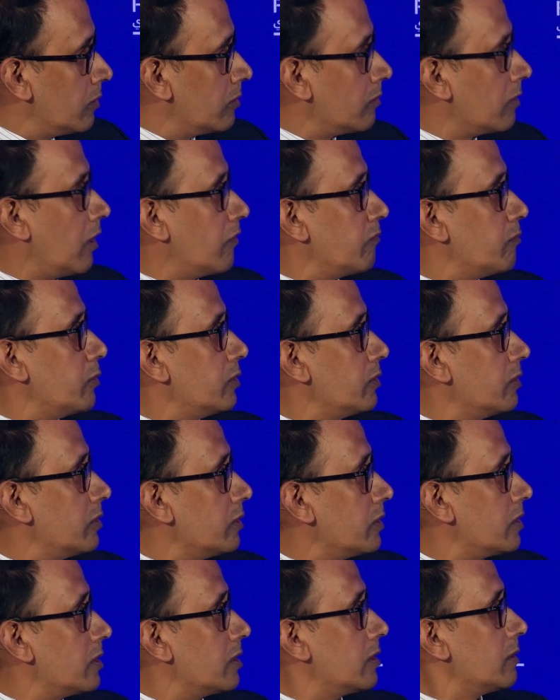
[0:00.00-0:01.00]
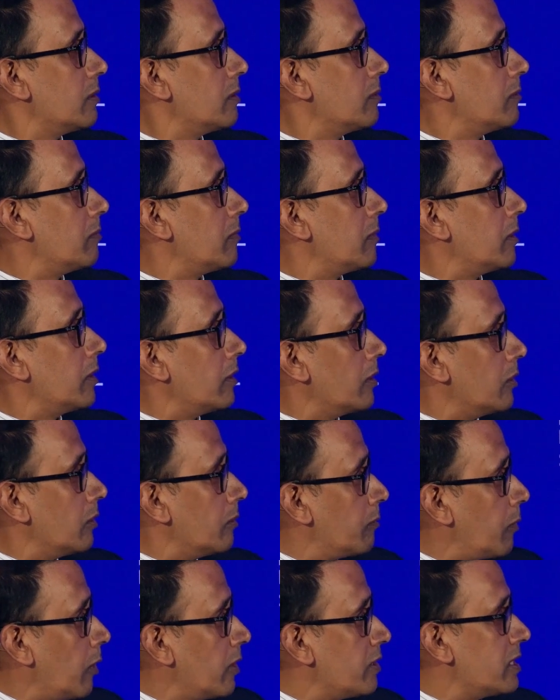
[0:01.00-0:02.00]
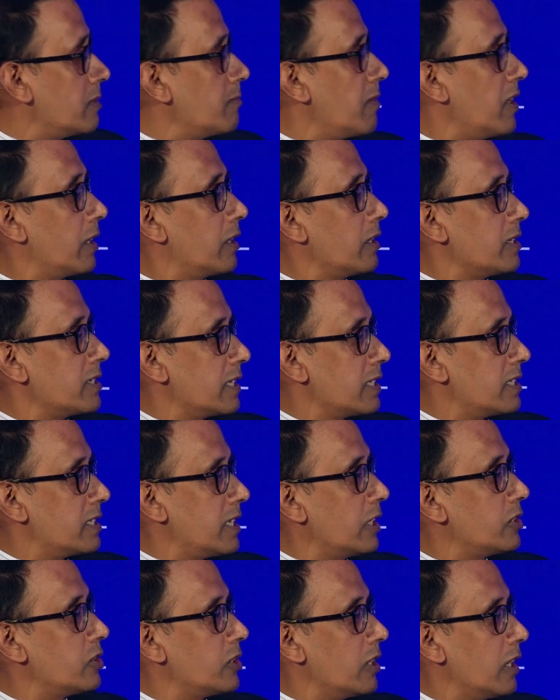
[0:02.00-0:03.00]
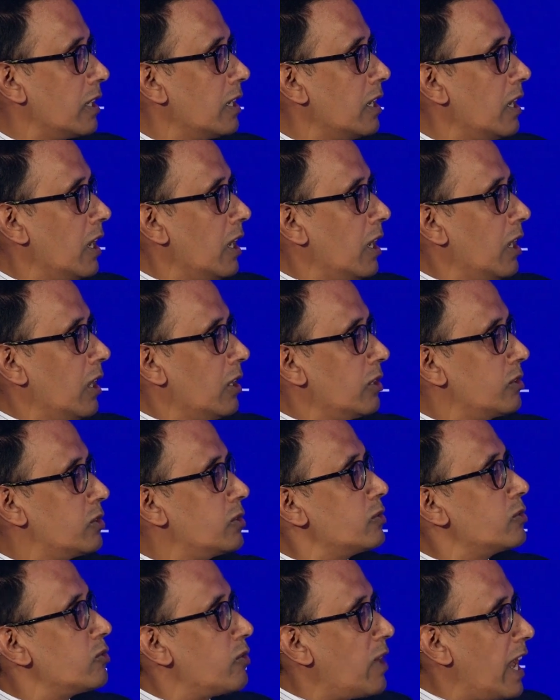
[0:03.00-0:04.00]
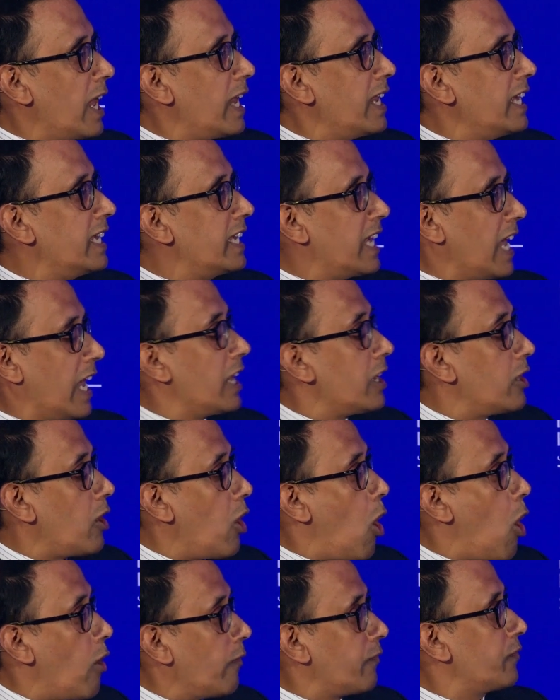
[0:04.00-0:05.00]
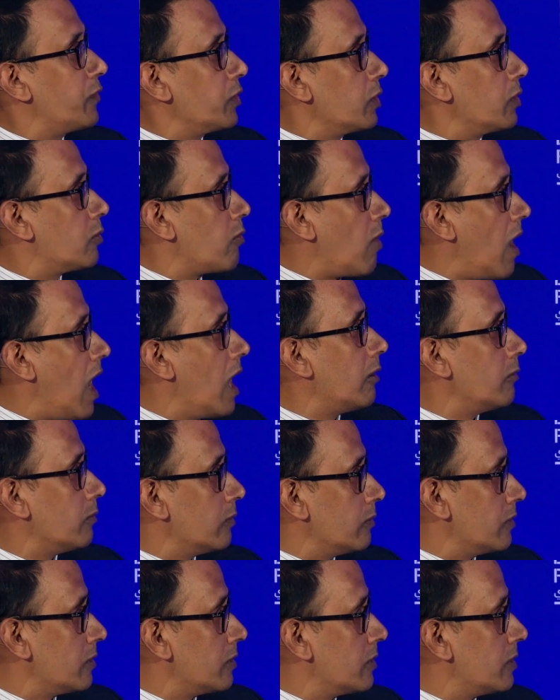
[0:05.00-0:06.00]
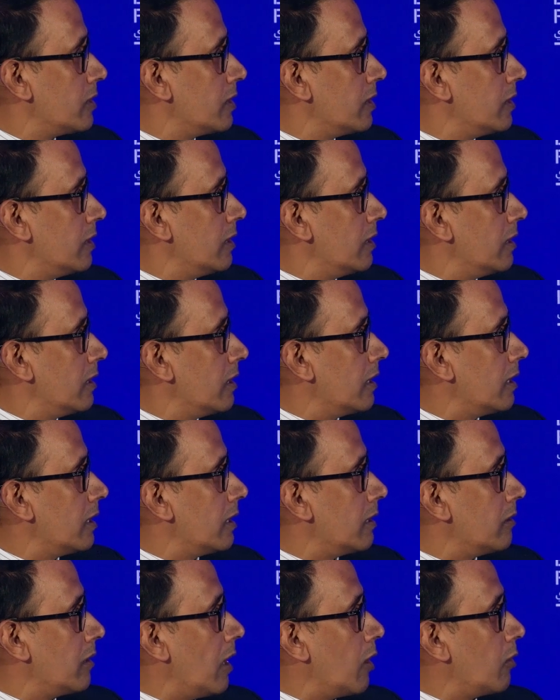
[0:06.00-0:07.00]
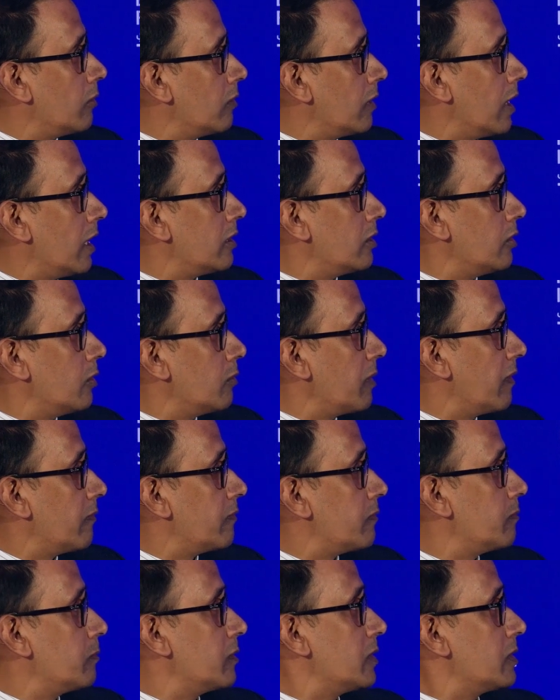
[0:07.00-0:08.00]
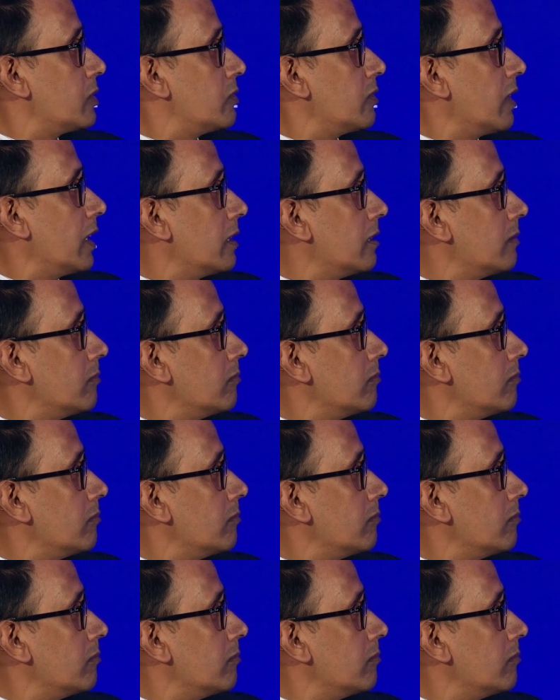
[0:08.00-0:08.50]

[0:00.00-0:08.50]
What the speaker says: government, and, policymakers, etc., to really get it off the ground now that, we have this trade